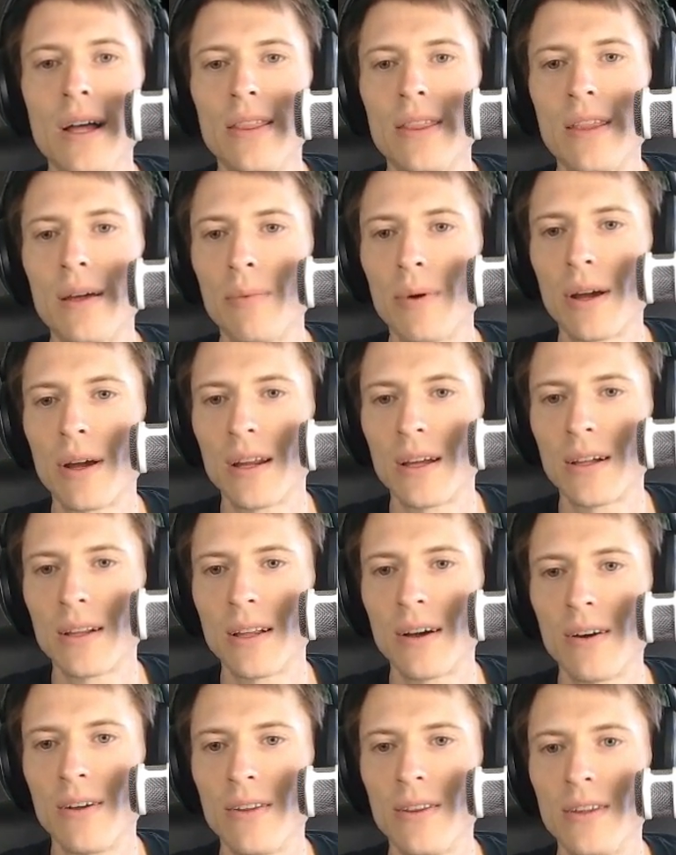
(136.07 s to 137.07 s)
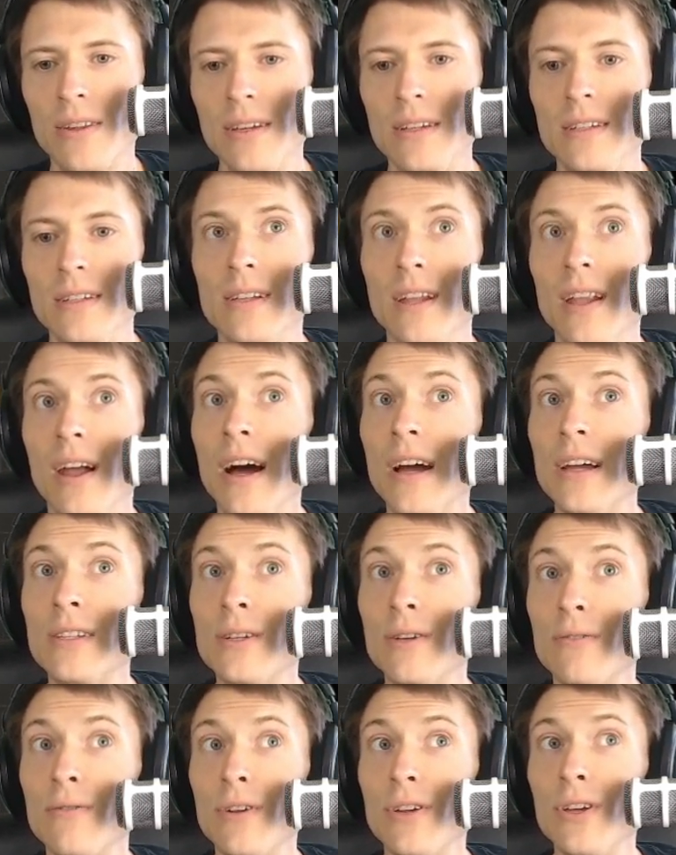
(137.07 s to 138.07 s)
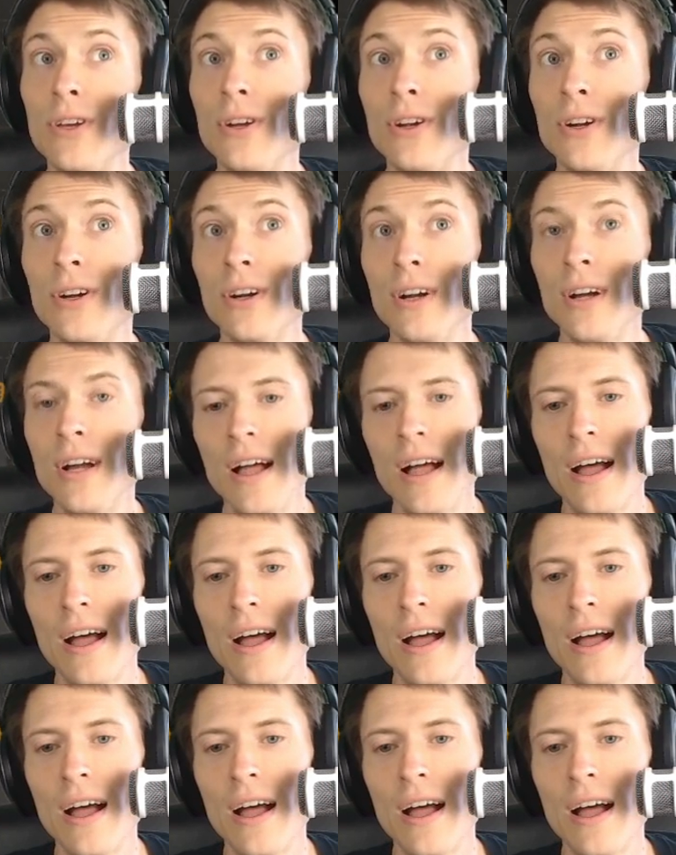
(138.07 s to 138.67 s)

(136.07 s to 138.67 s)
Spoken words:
Then we're going to click on these lines over here,